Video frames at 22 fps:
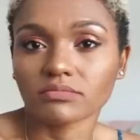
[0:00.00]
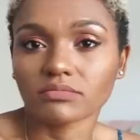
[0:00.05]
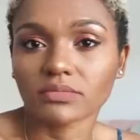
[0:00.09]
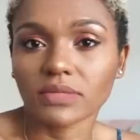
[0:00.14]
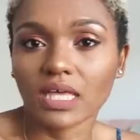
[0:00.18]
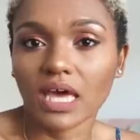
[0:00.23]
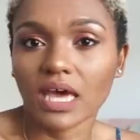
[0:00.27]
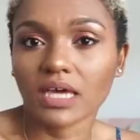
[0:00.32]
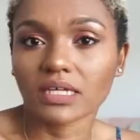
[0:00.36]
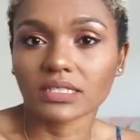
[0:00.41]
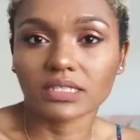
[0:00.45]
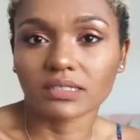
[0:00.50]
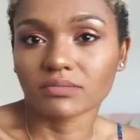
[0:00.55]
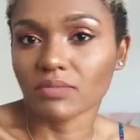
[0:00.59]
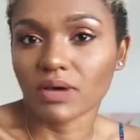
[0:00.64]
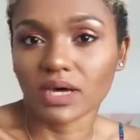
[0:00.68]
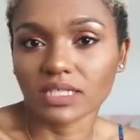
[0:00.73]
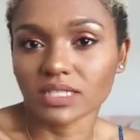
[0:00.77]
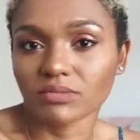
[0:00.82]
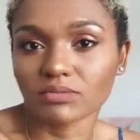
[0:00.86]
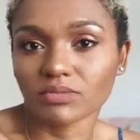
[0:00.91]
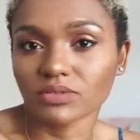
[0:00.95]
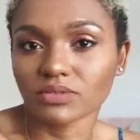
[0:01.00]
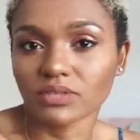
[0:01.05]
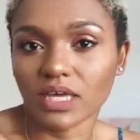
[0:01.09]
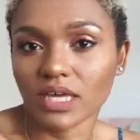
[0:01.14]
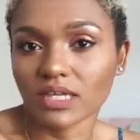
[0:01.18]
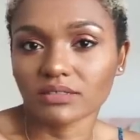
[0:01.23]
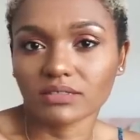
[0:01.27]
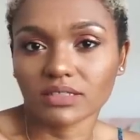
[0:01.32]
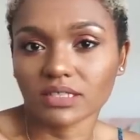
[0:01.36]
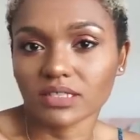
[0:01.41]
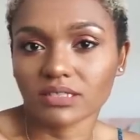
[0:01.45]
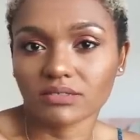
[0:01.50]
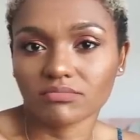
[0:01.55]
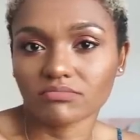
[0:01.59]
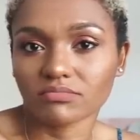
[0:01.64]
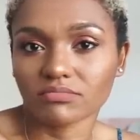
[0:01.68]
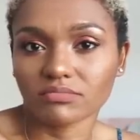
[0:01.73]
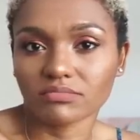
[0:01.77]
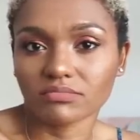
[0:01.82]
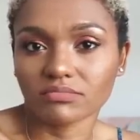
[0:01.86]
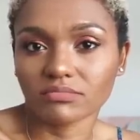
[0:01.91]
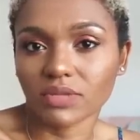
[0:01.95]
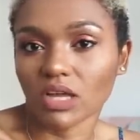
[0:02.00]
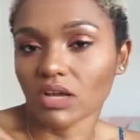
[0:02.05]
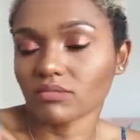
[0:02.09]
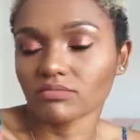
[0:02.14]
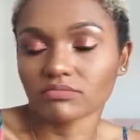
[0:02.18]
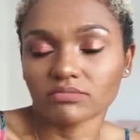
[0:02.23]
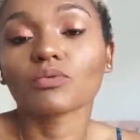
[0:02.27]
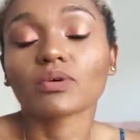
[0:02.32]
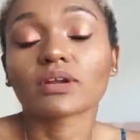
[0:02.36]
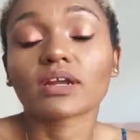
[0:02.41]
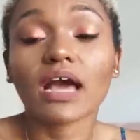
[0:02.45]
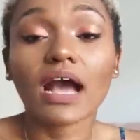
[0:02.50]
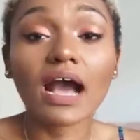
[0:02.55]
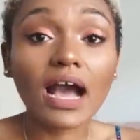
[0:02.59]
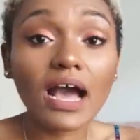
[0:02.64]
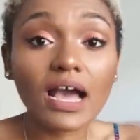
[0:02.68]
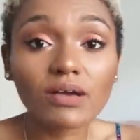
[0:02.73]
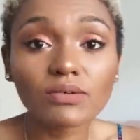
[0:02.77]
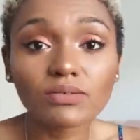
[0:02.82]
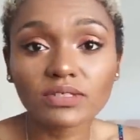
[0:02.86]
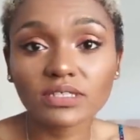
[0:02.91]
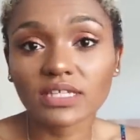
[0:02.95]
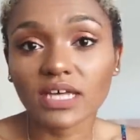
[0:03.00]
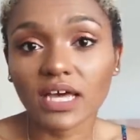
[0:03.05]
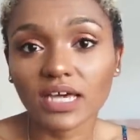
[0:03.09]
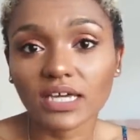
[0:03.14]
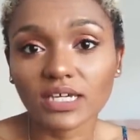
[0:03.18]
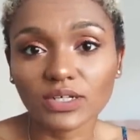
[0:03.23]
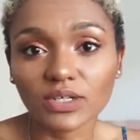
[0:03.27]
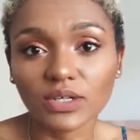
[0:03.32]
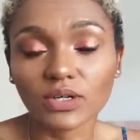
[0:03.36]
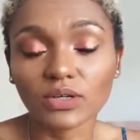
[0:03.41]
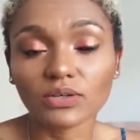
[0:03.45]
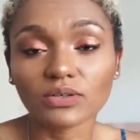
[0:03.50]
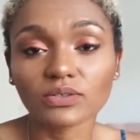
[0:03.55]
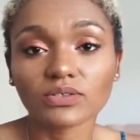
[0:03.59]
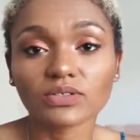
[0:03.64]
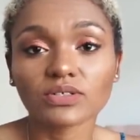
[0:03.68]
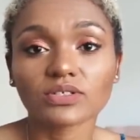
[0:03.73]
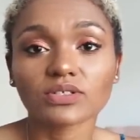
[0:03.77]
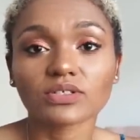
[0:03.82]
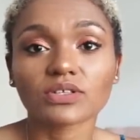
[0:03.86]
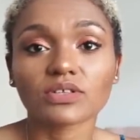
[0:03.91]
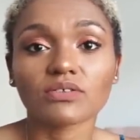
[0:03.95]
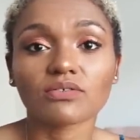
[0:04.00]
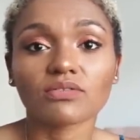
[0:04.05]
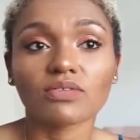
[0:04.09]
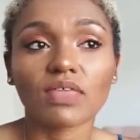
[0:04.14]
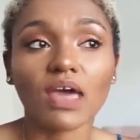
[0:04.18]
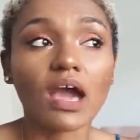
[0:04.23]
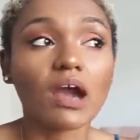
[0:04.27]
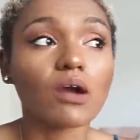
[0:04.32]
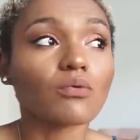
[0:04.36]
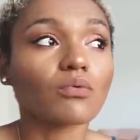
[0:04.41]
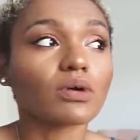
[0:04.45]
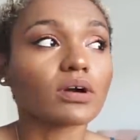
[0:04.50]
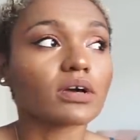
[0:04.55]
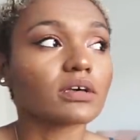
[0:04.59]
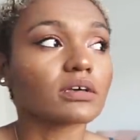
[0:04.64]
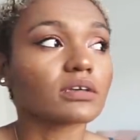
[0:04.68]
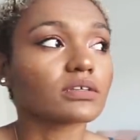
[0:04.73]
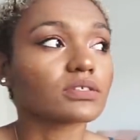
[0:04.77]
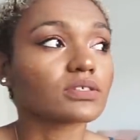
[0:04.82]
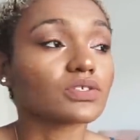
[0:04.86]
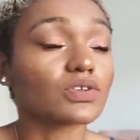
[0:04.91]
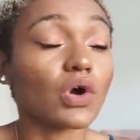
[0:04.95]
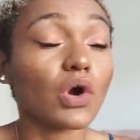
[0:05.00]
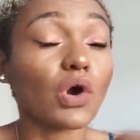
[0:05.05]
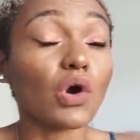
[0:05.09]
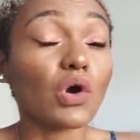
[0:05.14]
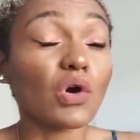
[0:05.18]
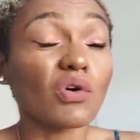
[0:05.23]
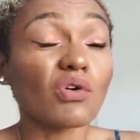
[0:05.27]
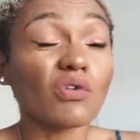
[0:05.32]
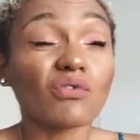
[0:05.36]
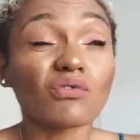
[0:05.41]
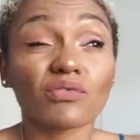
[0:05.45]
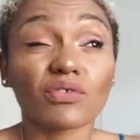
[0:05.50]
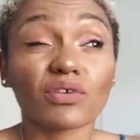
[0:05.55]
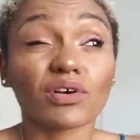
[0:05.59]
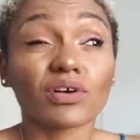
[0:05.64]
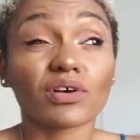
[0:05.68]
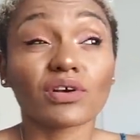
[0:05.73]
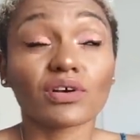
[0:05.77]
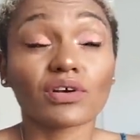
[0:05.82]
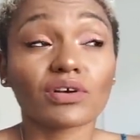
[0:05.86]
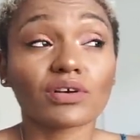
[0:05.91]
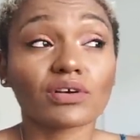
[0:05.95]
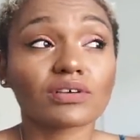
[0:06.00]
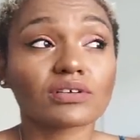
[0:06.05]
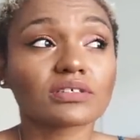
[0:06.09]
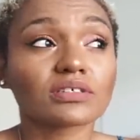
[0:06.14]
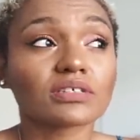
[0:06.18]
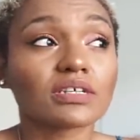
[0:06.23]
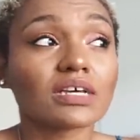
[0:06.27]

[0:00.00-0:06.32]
that's impossible. That's no. When I was diagnosed, that was over